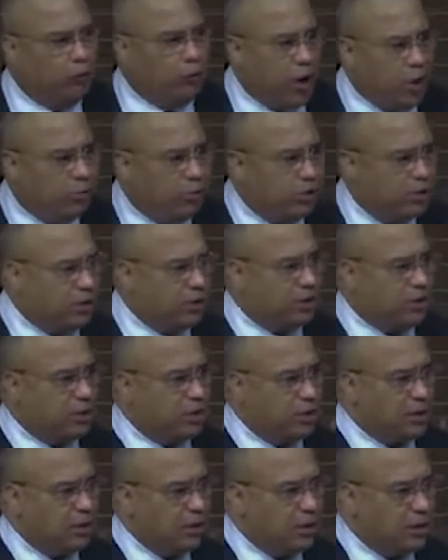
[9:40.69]

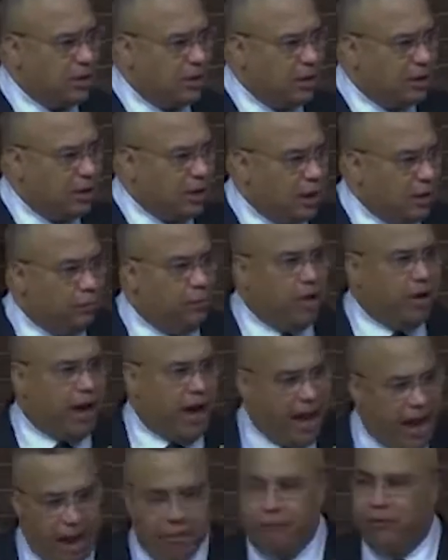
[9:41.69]
verses,
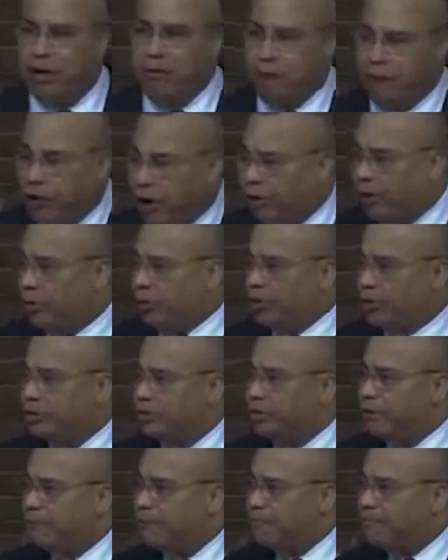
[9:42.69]
but every
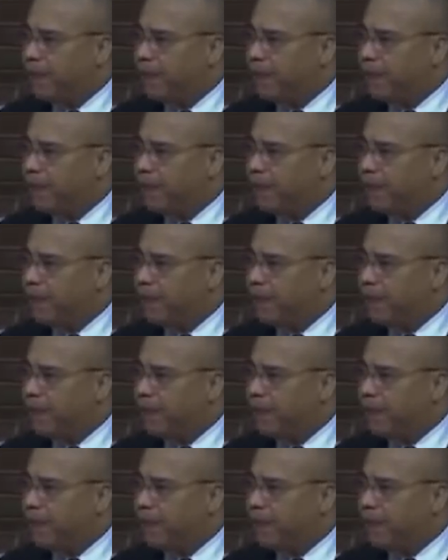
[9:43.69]
verse,